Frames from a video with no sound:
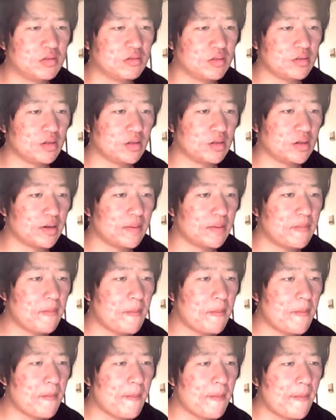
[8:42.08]

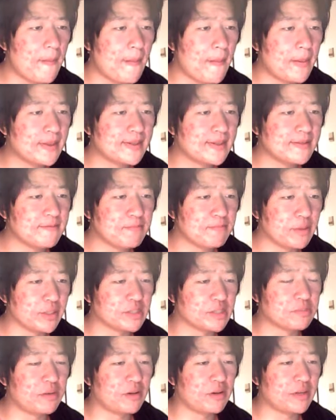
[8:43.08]
Alright.
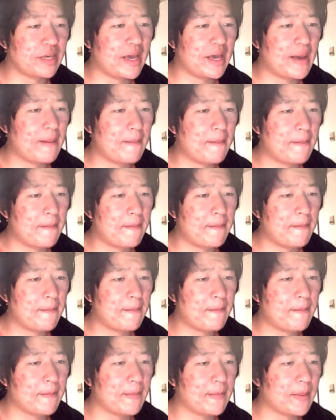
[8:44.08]
Baseball cap.
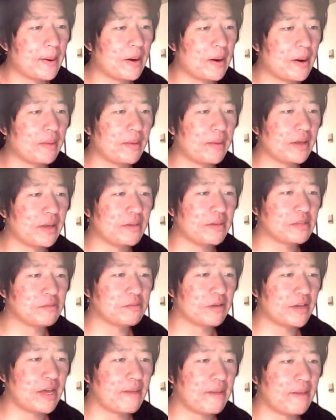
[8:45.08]
Alright, buy the
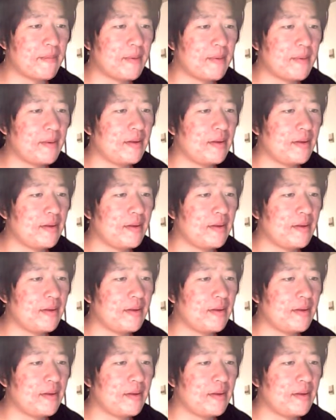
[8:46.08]
baseball cap.